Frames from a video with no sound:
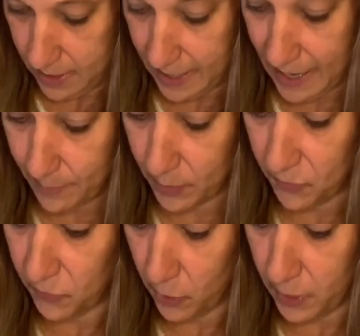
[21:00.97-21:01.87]
And I
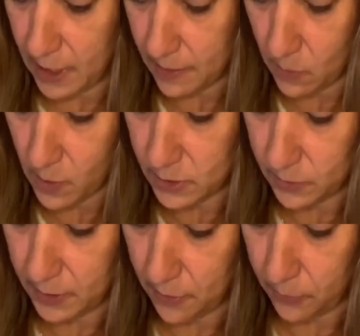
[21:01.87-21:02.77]
prefer getting the
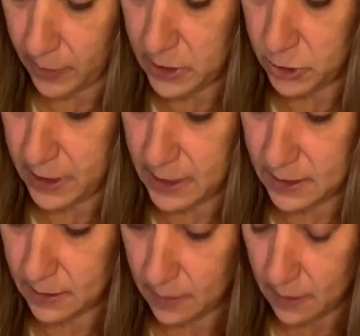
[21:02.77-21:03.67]
ones with the 3
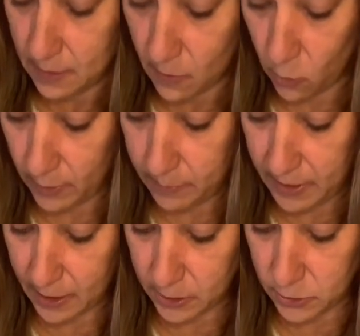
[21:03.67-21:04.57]
sheets only
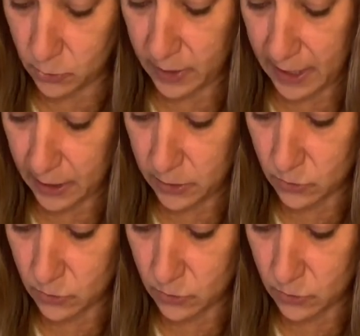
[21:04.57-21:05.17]
because you can